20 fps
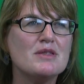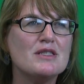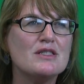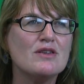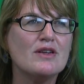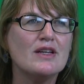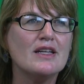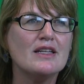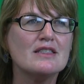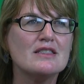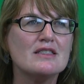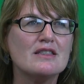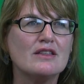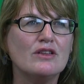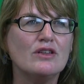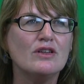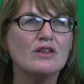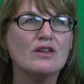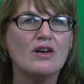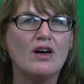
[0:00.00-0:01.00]
students
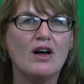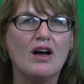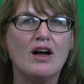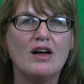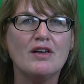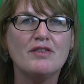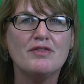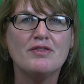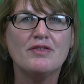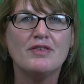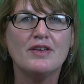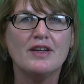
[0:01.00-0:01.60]
look off